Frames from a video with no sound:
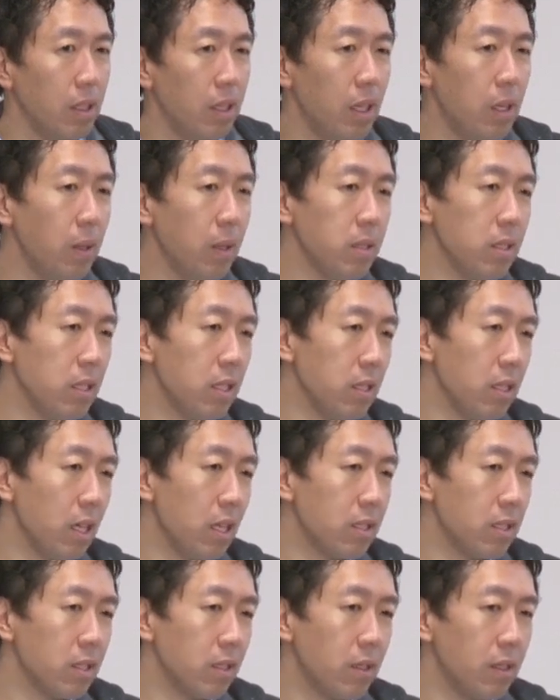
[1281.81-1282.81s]
Oh, I see.
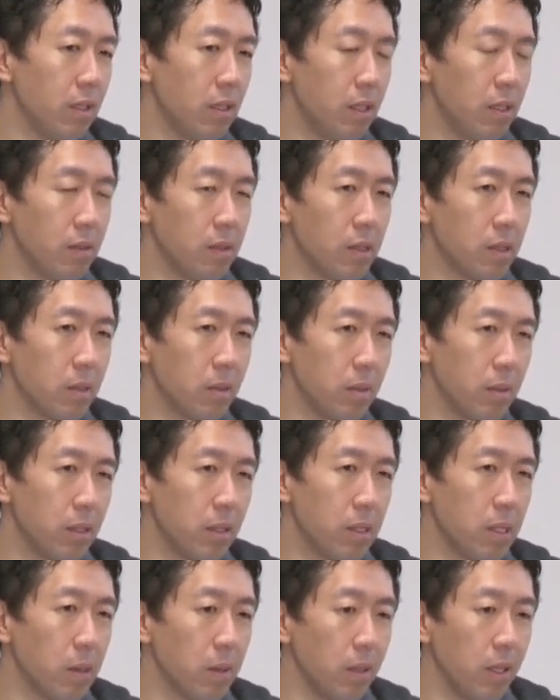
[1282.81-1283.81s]
Yes, sorry. This is a good
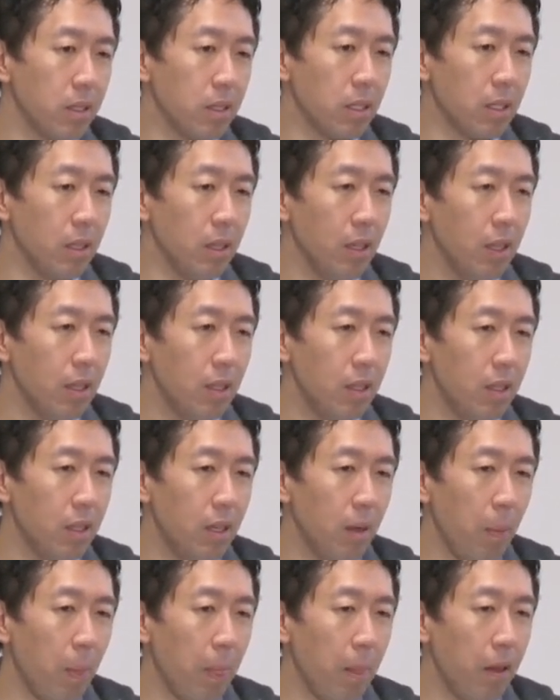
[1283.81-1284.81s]
point. So let's see.
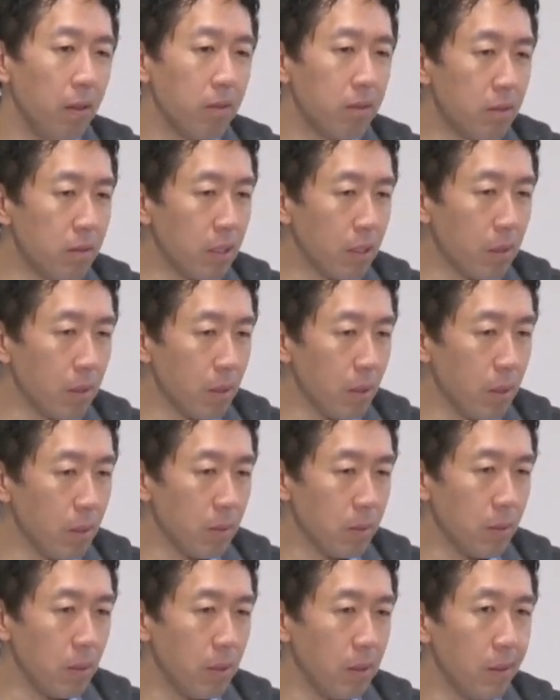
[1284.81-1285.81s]
The
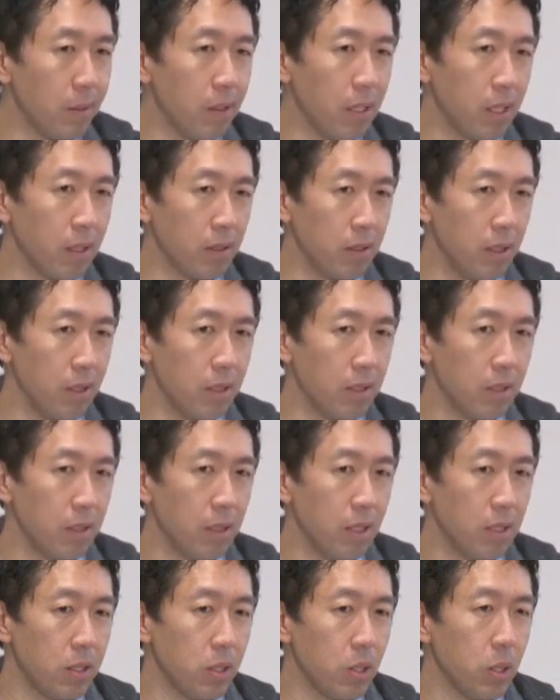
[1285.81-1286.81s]
curves will look like this,
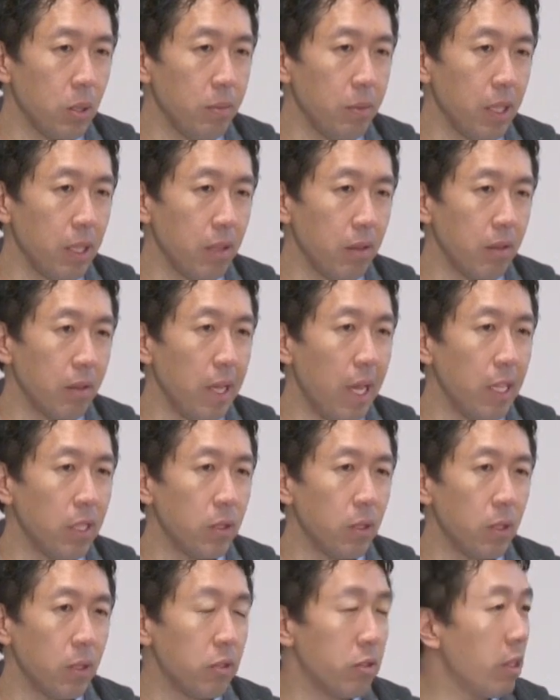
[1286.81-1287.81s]
assuming that
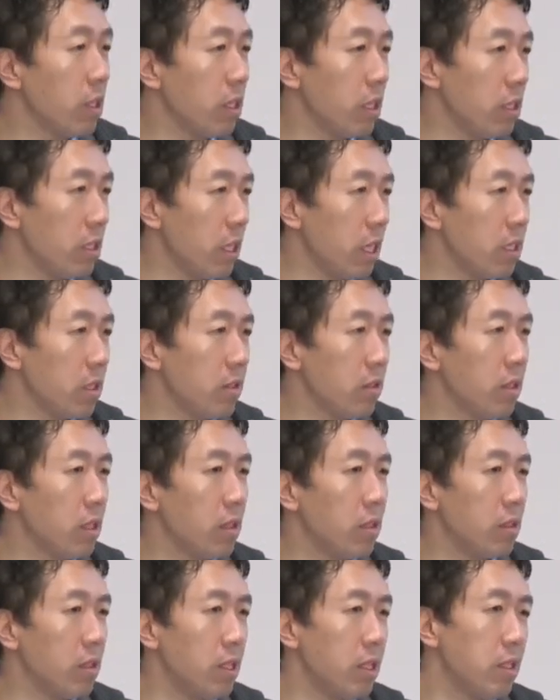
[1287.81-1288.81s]
your training
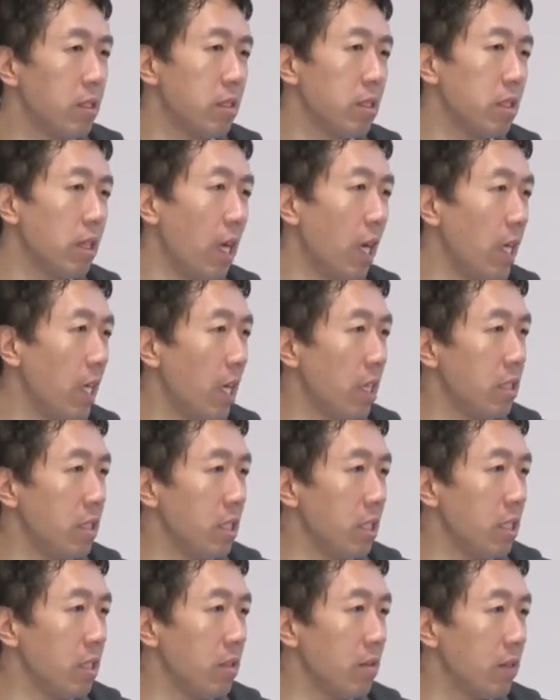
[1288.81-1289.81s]
data is
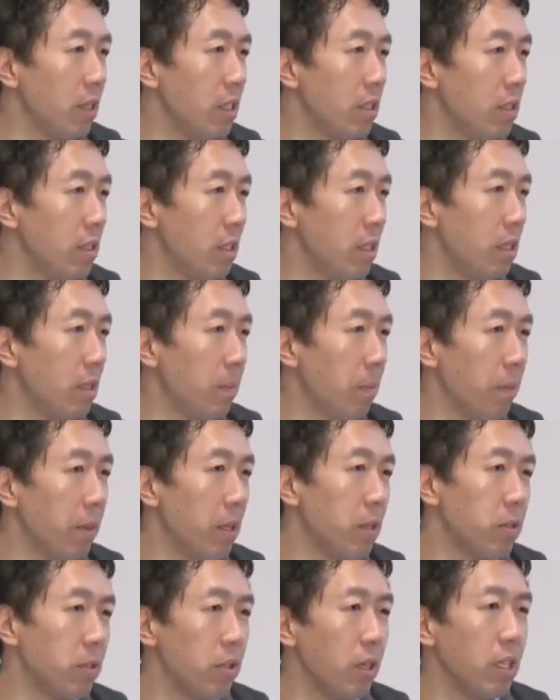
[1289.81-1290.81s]
IID, right?
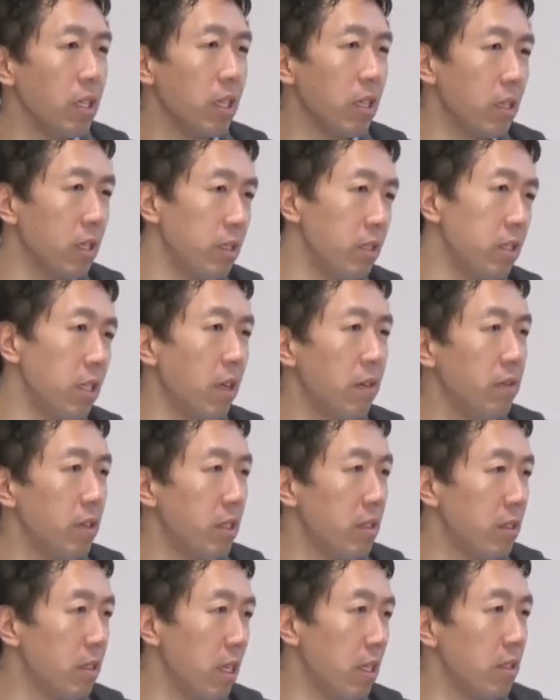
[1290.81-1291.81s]
Training and depth
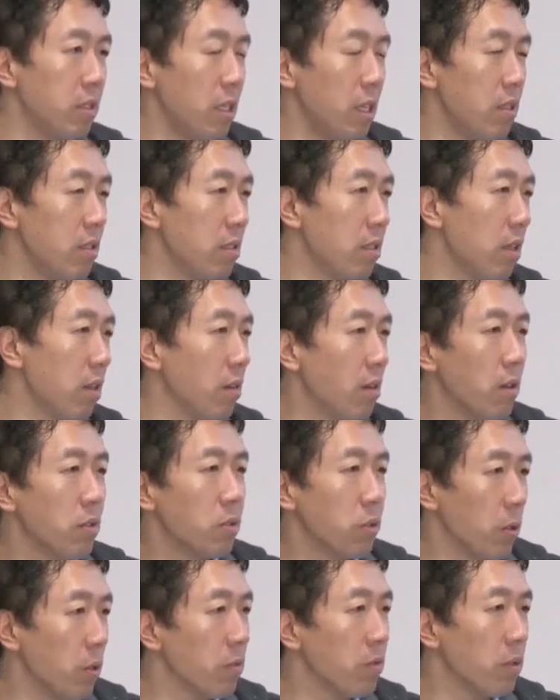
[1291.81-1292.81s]
and test sets are all
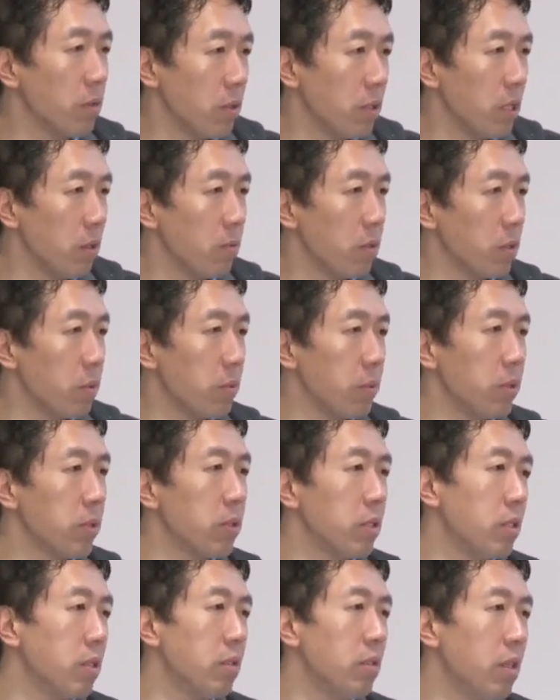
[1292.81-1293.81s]
drawn from the same
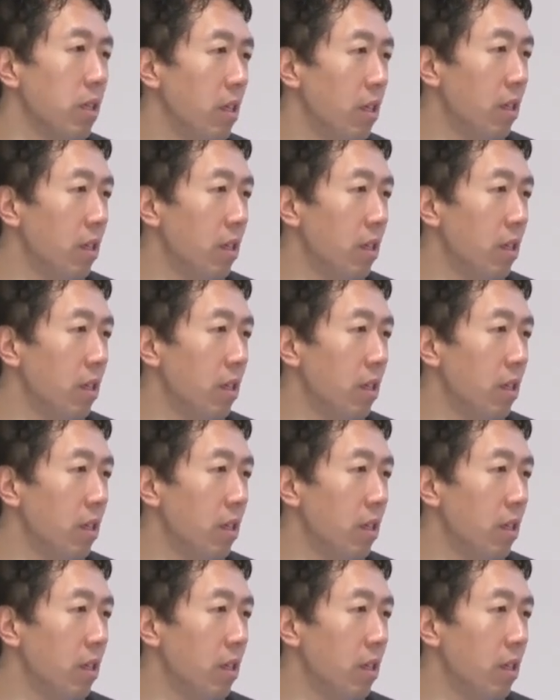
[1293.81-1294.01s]
distribution.